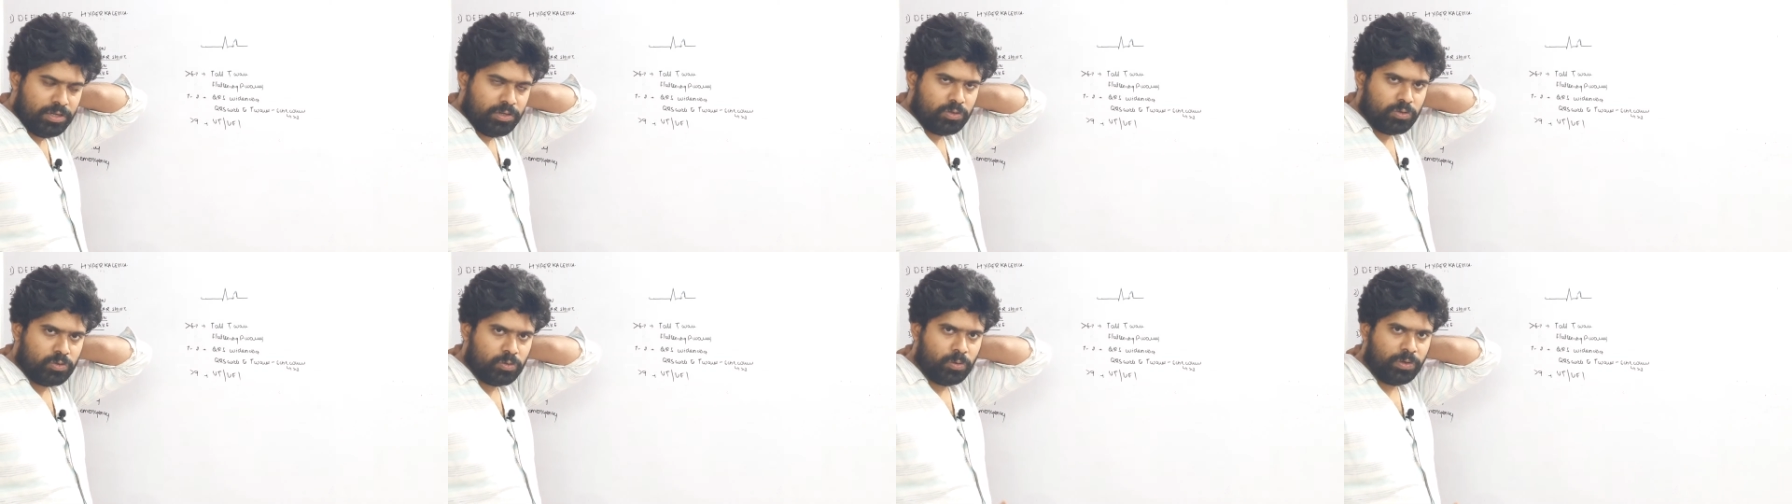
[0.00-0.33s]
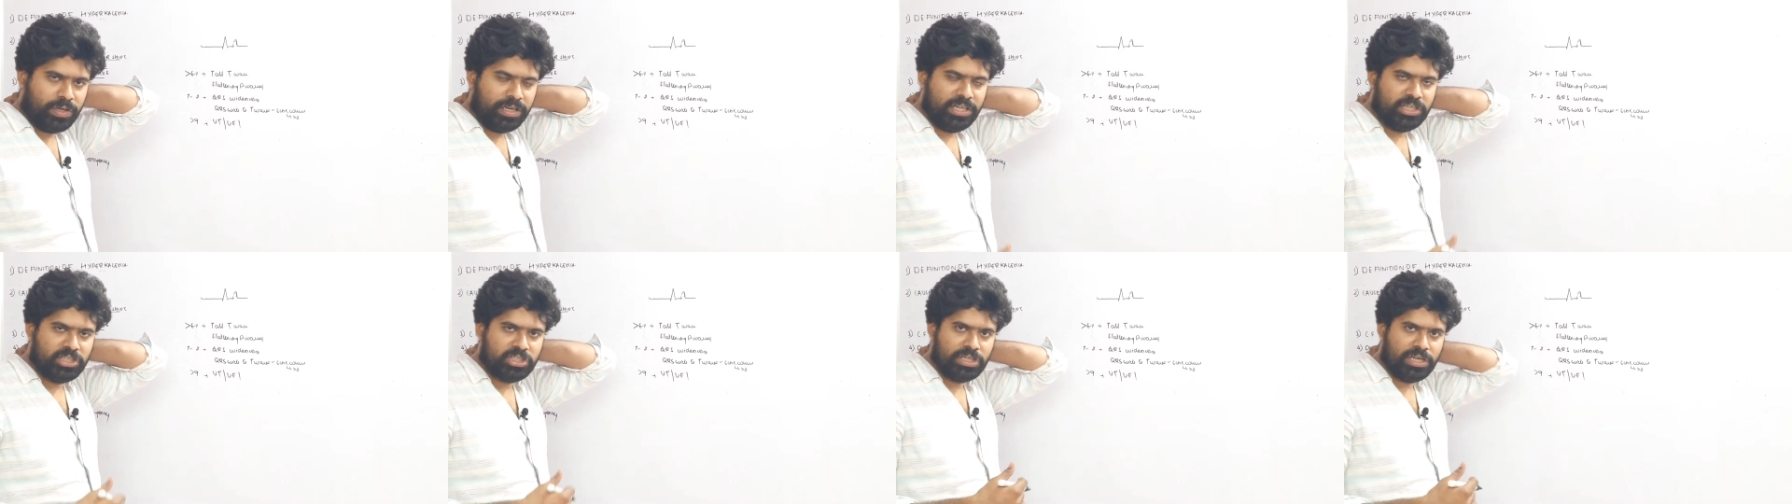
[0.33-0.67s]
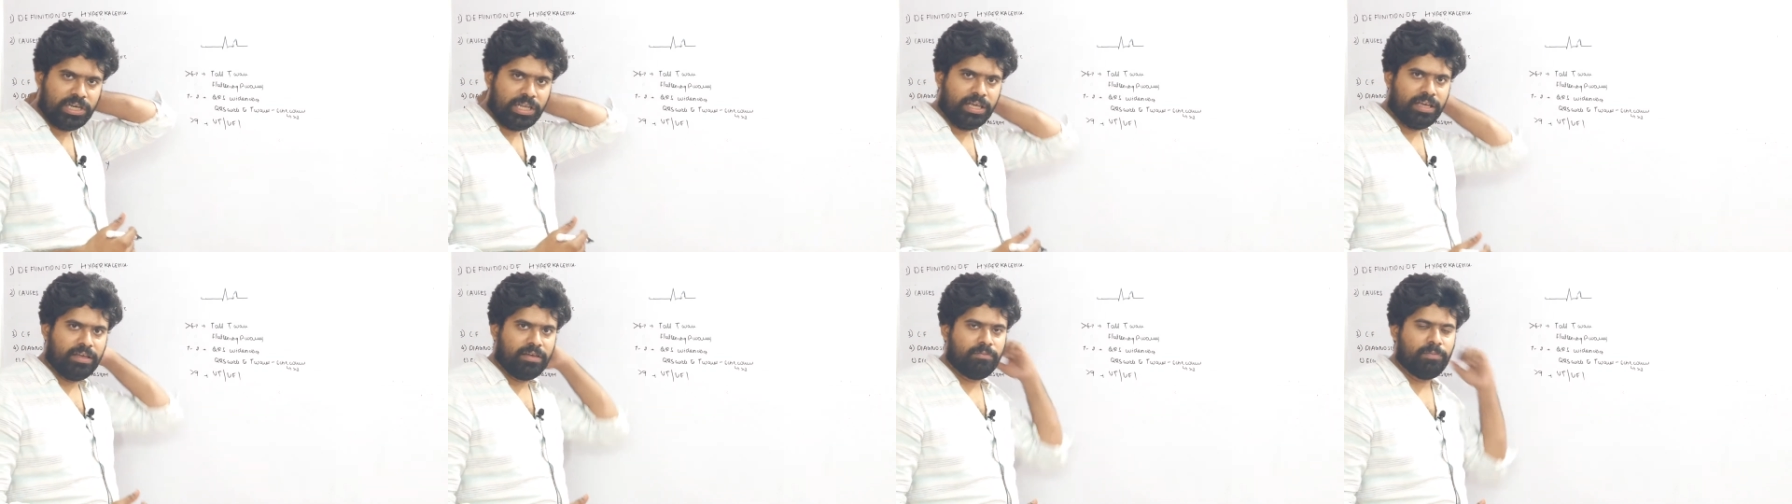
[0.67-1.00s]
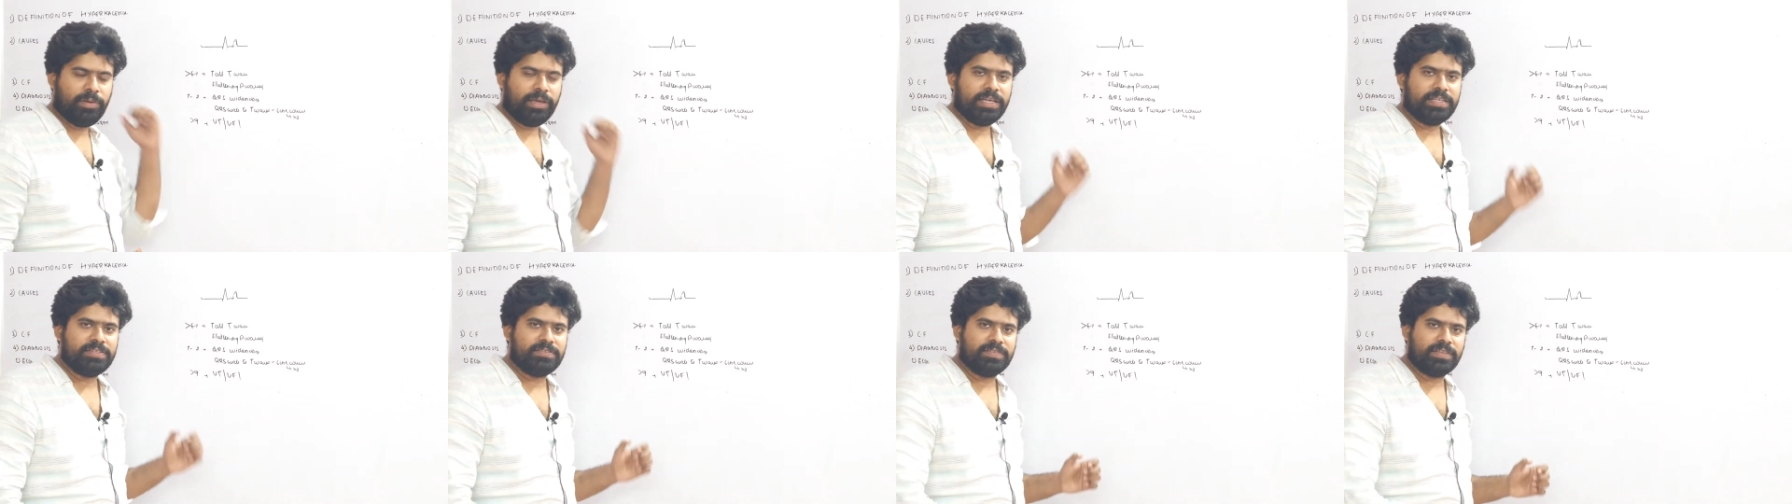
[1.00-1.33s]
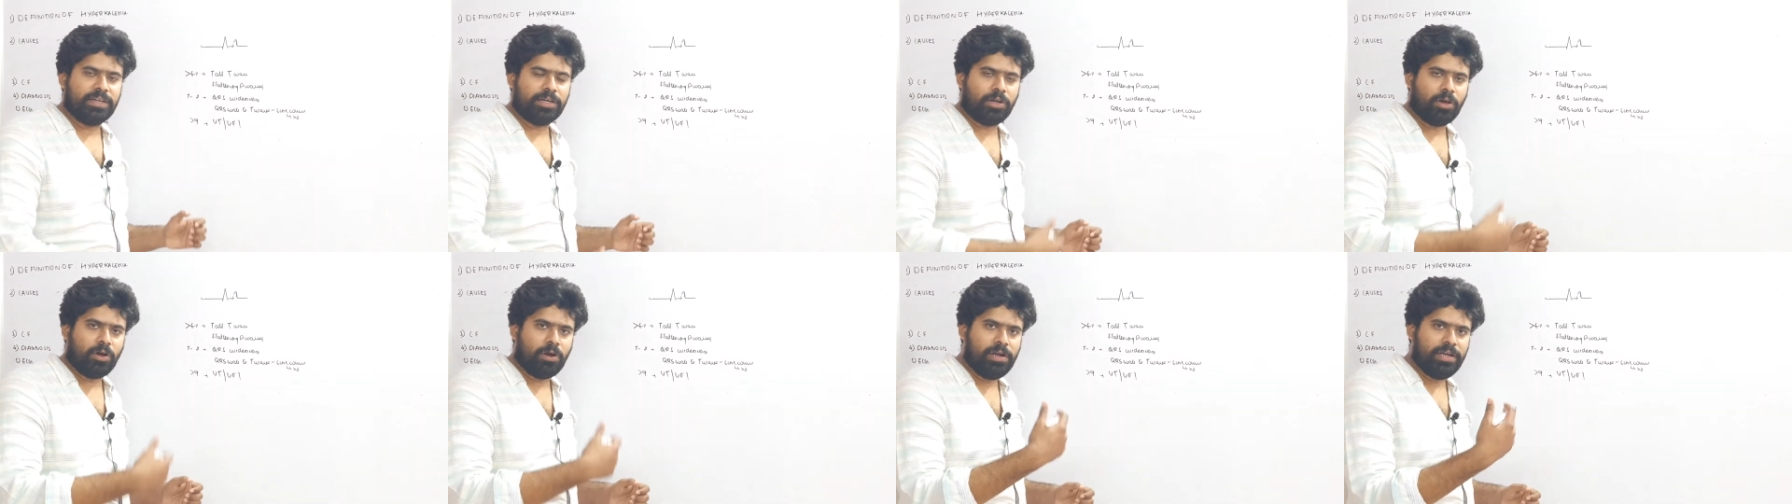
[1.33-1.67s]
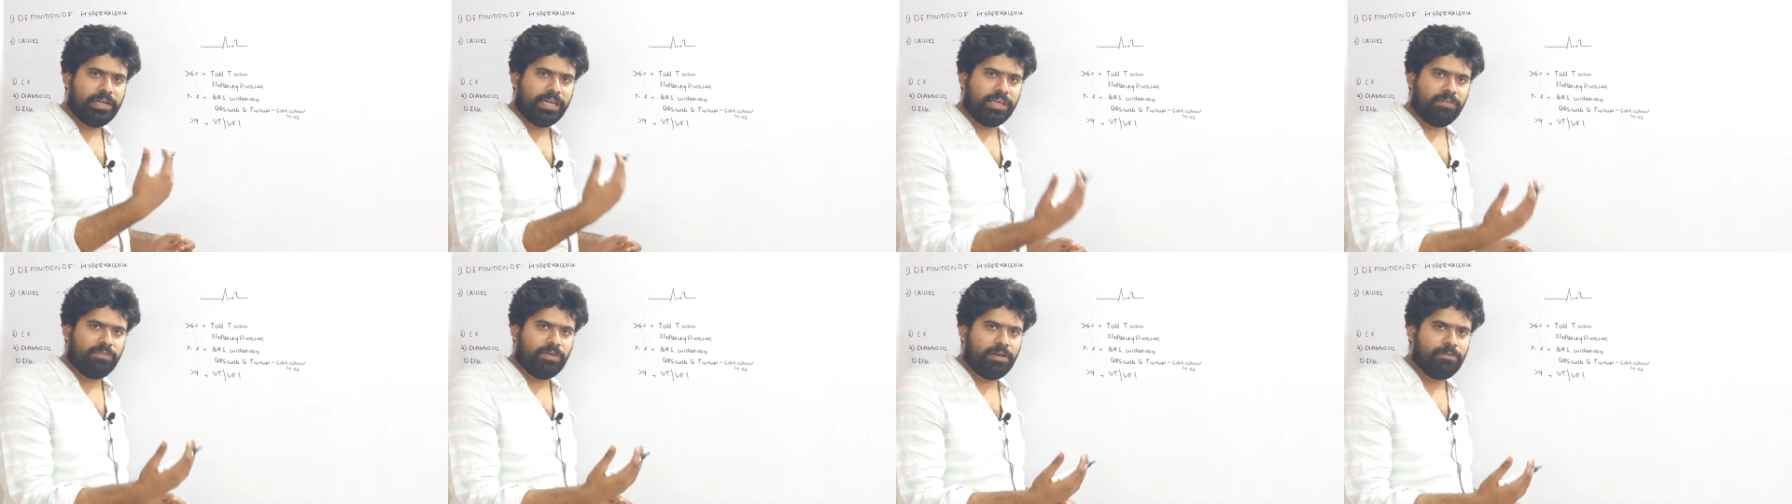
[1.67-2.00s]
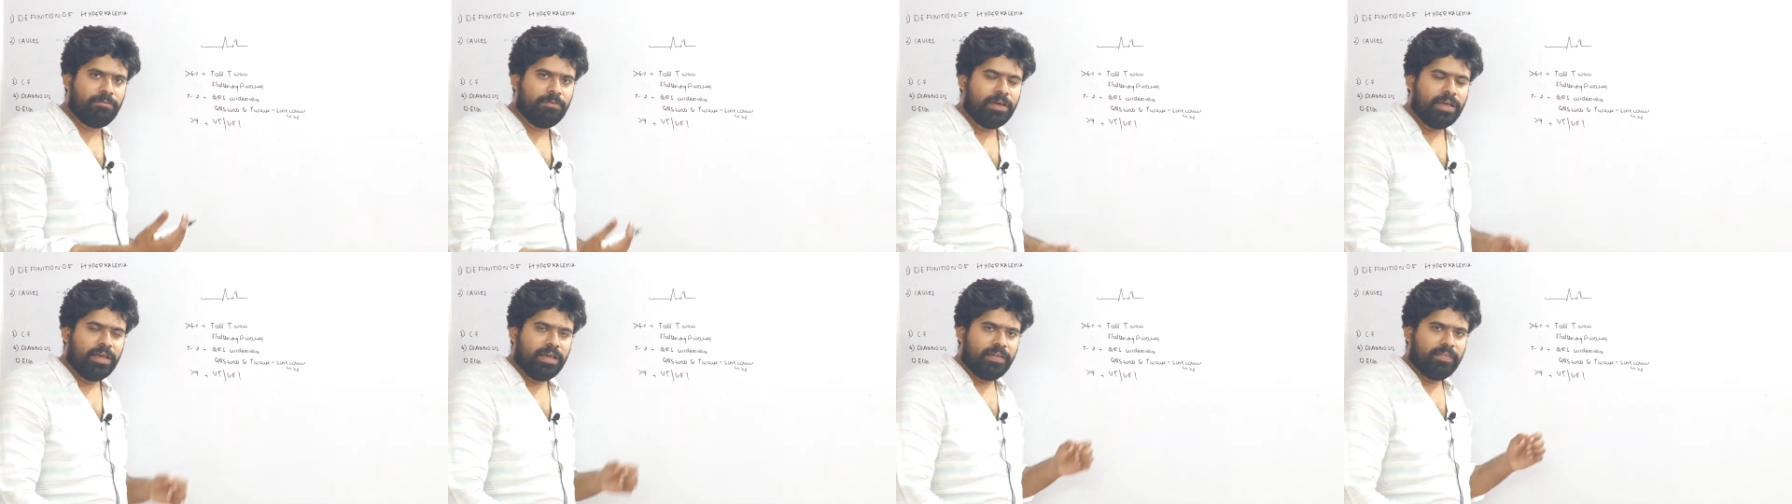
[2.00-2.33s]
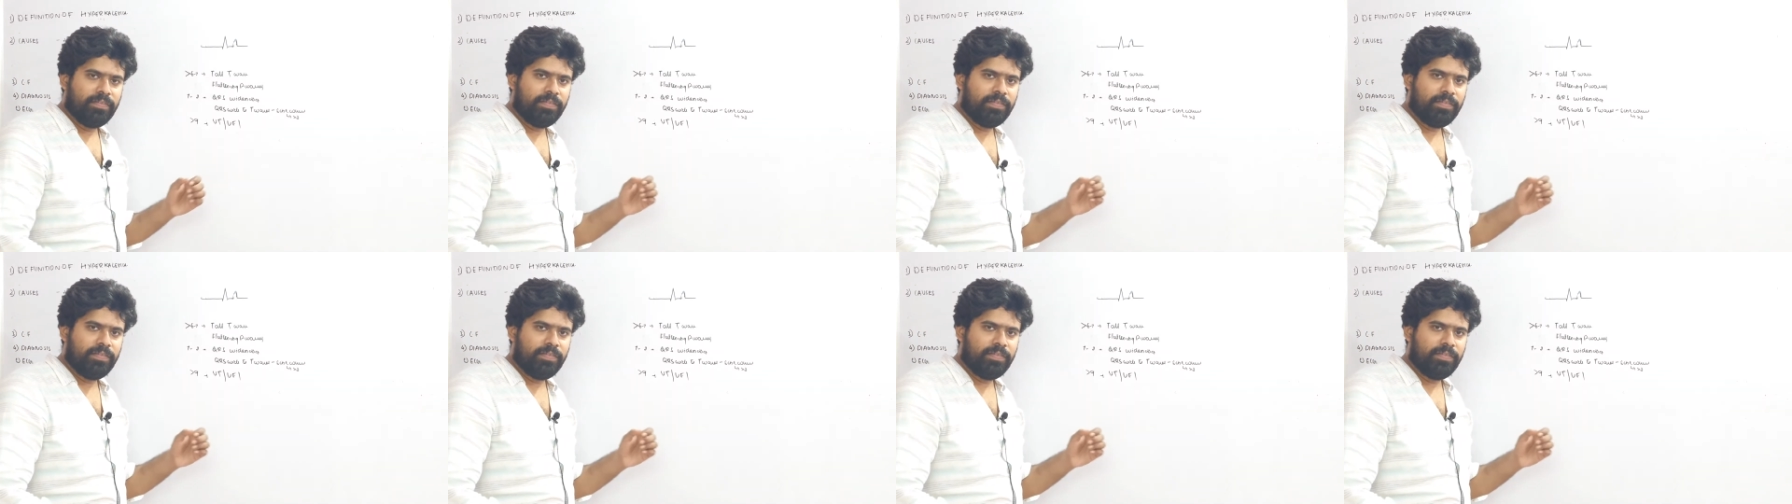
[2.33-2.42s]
So initially begins with a tall T wave,